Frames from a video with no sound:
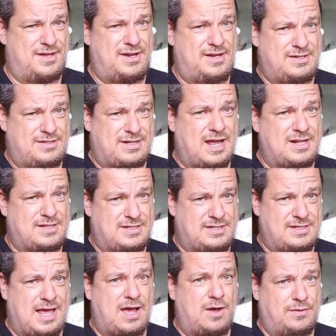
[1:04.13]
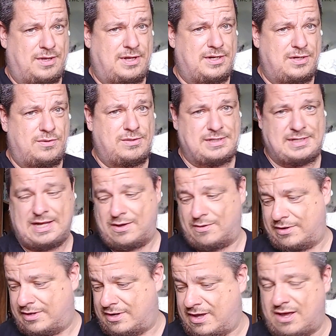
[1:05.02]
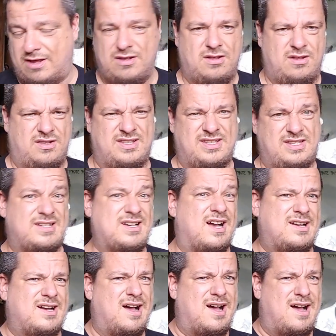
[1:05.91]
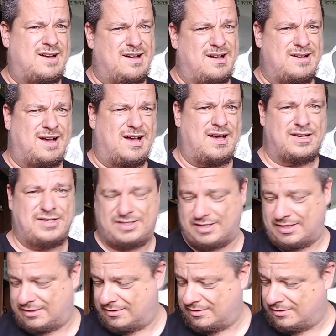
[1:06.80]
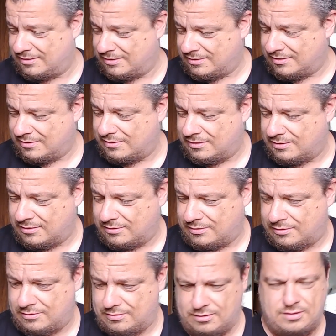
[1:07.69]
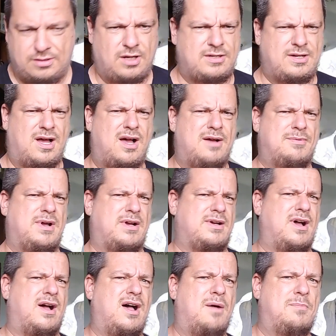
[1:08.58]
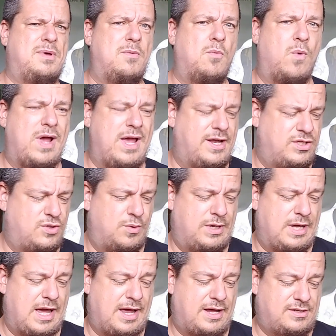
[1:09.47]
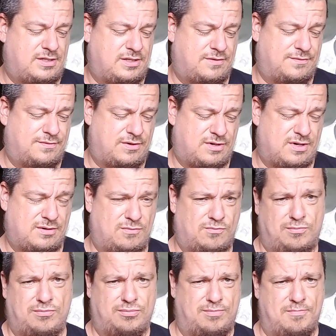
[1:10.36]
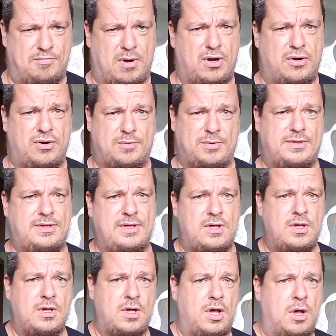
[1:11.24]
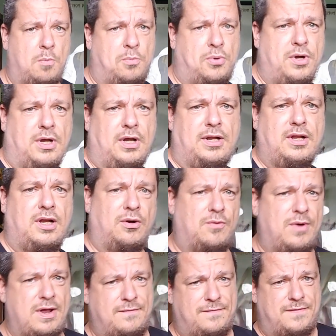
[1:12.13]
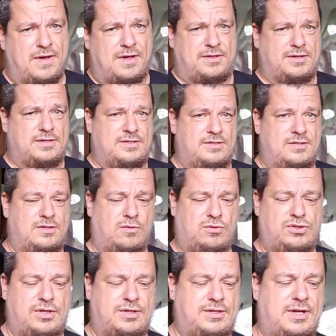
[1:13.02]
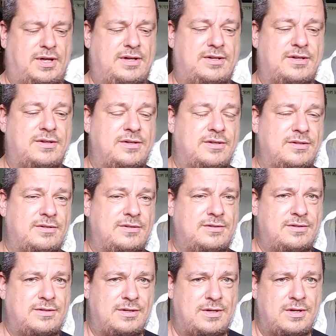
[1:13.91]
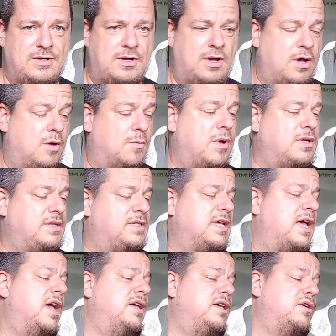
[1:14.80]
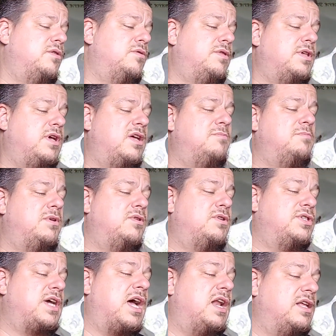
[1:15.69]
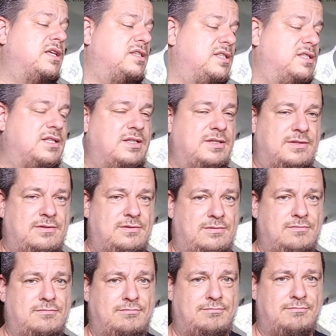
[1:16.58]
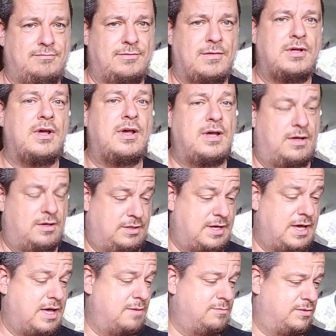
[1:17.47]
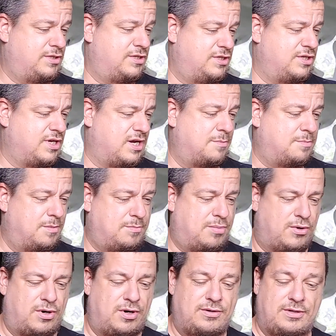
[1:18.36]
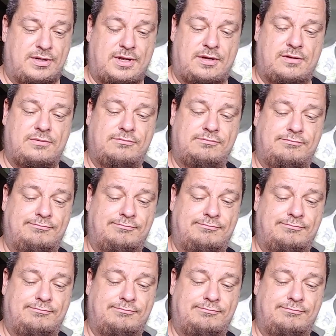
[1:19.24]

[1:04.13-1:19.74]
think that's how they do sound, not this caca caca shit. Caca be way too gangster for a bird with pretty little red feathers, don't you think? What say you, Third Moon Chalice? Yeah, just shut up and pour. you.